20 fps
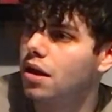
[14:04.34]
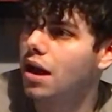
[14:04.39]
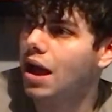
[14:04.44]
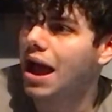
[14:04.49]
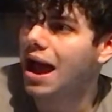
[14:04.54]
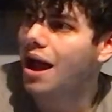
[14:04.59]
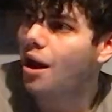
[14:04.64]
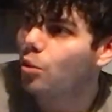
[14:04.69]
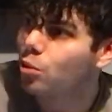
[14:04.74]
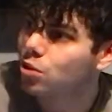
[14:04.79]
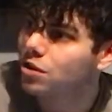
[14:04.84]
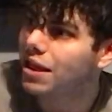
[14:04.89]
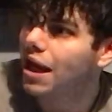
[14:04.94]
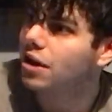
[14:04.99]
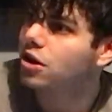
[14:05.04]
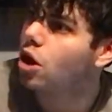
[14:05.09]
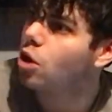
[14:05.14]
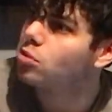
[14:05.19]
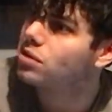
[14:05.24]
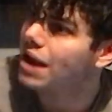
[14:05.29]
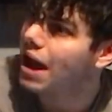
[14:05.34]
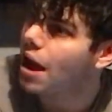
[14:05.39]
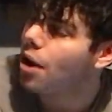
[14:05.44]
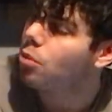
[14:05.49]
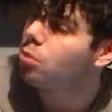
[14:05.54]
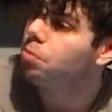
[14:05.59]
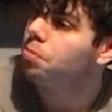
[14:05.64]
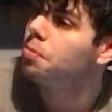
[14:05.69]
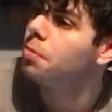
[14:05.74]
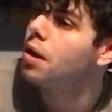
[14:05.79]
how would that go
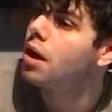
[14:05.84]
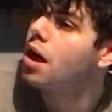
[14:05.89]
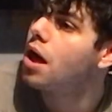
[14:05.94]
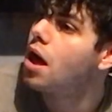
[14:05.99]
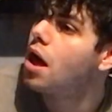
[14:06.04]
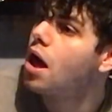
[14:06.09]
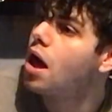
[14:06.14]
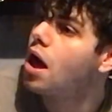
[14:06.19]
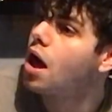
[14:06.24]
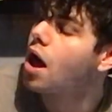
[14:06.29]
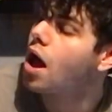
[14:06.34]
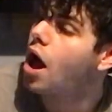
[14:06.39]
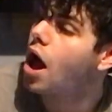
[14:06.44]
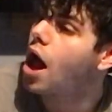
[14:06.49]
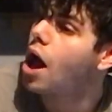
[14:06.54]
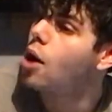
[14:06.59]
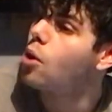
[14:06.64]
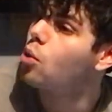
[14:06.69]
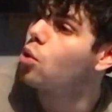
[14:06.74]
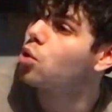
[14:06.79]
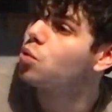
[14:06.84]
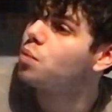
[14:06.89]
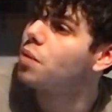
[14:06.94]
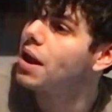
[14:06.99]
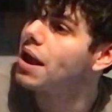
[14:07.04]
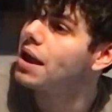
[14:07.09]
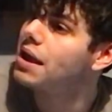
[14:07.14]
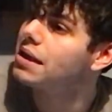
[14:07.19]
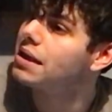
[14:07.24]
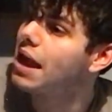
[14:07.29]
down? I would
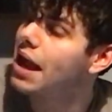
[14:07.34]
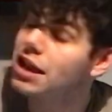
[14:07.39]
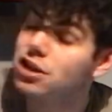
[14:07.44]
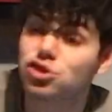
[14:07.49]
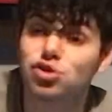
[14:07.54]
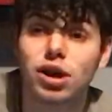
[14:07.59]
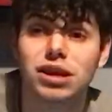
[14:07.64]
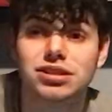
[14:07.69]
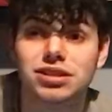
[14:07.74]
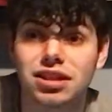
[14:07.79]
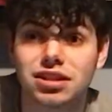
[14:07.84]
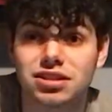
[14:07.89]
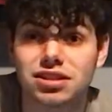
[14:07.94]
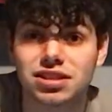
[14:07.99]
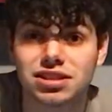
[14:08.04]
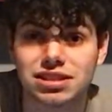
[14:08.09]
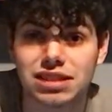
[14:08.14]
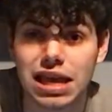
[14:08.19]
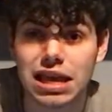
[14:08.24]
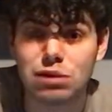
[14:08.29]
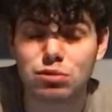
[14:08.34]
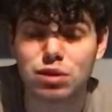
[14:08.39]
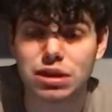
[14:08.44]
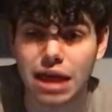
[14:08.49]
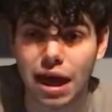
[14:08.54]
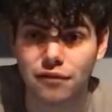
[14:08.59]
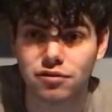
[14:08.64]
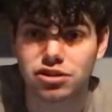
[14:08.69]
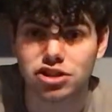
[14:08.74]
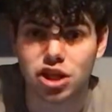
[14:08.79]
be interested to see with
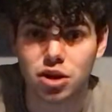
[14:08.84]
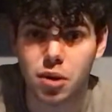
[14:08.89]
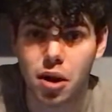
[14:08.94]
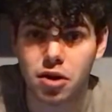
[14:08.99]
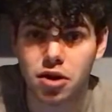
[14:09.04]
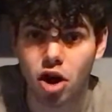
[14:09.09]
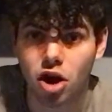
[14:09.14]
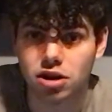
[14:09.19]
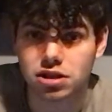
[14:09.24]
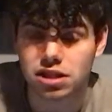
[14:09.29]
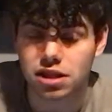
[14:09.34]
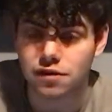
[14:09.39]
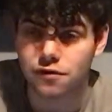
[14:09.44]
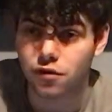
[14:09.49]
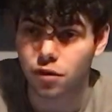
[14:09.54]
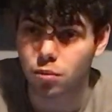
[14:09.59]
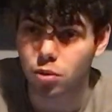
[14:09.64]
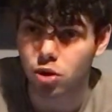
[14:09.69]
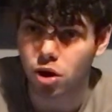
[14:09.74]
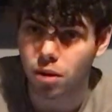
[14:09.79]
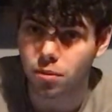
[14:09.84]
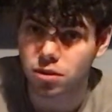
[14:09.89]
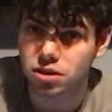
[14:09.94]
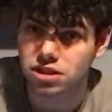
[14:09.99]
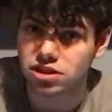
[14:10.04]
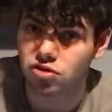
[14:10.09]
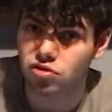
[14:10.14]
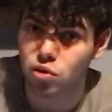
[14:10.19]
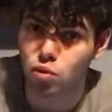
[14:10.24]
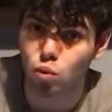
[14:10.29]
having 2 Onanas at the football club,
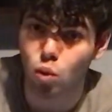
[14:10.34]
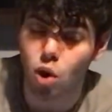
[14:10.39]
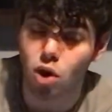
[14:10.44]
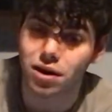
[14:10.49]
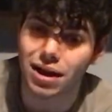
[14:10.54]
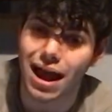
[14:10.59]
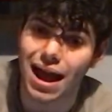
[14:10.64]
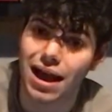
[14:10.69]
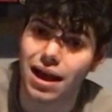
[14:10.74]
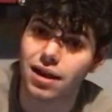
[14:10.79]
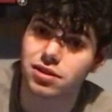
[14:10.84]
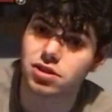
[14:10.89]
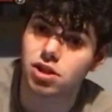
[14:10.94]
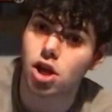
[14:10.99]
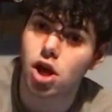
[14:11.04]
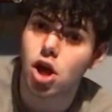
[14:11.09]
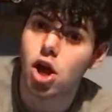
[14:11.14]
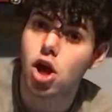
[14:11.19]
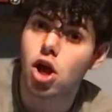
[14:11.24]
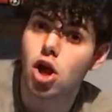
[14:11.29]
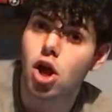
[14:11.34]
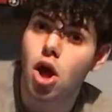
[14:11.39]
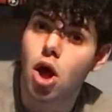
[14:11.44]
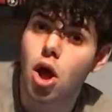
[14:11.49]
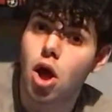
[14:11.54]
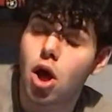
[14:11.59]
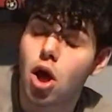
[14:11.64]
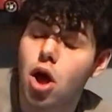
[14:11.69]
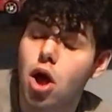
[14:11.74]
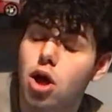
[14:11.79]
considering one has
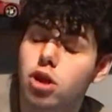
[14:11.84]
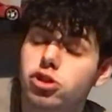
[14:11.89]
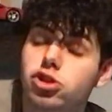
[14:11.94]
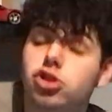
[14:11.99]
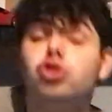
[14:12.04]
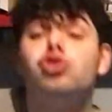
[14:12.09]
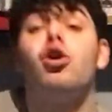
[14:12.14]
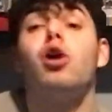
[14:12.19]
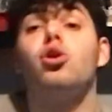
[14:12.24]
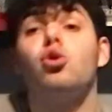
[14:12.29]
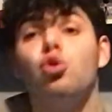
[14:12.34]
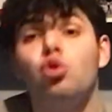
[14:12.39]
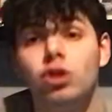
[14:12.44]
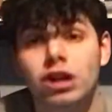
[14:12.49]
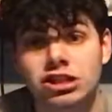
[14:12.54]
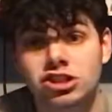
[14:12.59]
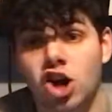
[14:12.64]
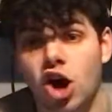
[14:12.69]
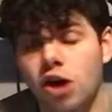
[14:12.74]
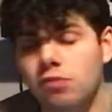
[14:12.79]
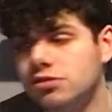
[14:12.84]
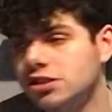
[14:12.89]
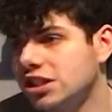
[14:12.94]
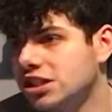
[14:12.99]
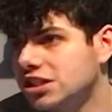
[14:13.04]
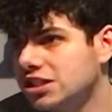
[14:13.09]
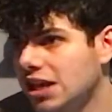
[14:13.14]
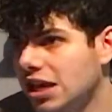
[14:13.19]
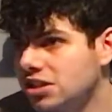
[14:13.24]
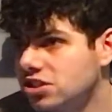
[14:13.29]
struggled at times this
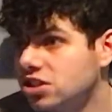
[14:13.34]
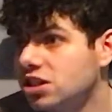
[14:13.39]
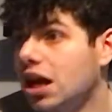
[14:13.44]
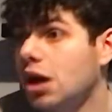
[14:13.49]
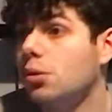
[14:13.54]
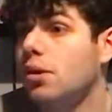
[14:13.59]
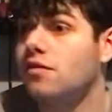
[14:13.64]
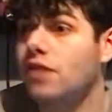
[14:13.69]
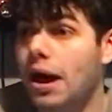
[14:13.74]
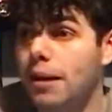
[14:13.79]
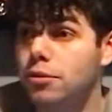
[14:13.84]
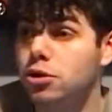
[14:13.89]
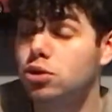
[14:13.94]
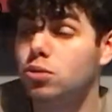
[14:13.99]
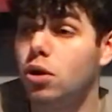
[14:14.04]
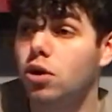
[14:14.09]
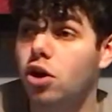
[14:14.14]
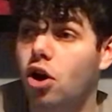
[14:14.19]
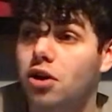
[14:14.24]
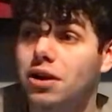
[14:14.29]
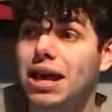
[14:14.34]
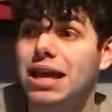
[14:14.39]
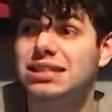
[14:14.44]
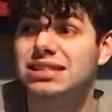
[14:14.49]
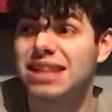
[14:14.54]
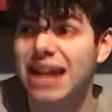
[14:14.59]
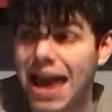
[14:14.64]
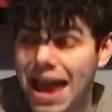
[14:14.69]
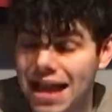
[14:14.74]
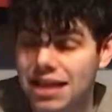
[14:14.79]
season. However, Amadou Onana is
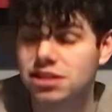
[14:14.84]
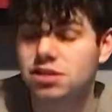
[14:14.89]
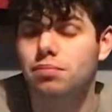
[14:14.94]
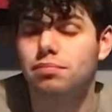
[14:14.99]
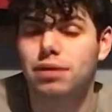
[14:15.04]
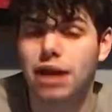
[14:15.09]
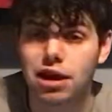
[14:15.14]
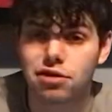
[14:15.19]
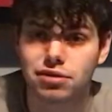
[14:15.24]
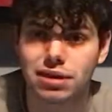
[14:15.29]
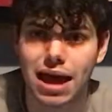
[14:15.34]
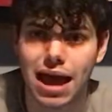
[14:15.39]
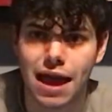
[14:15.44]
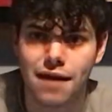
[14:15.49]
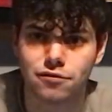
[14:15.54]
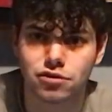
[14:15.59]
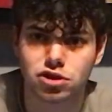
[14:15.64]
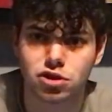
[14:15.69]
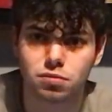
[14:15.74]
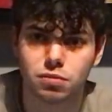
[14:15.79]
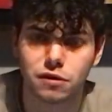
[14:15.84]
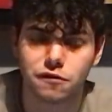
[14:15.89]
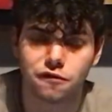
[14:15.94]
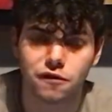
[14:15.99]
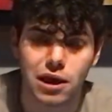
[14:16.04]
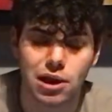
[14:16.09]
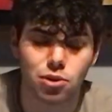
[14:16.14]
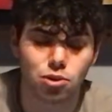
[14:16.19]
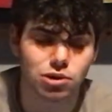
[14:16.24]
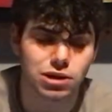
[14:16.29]
an excellent player in that Everton
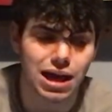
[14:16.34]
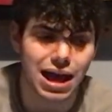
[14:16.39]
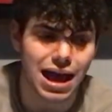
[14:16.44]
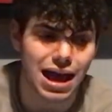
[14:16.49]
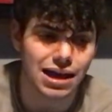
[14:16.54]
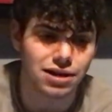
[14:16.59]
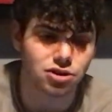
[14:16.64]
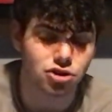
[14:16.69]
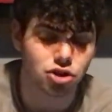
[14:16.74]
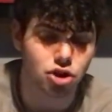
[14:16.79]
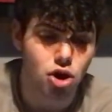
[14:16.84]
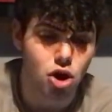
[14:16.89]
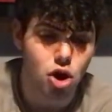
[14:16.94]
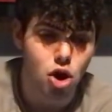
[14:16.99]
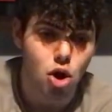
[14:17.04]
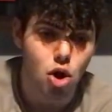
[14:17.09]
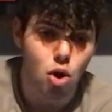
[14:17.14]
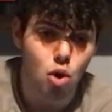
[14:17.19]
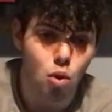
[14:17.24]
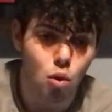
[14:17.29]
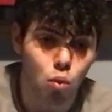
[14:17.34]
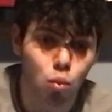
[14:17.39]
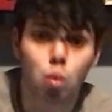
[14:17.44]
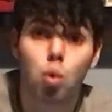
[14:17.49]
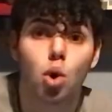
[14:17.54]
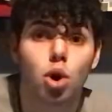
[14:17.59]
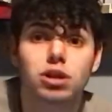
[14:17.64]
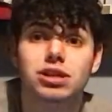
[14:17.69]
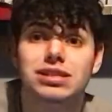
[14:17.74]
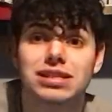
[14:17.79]
midfield and
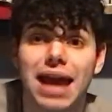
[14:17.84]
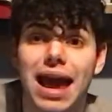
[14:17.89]
would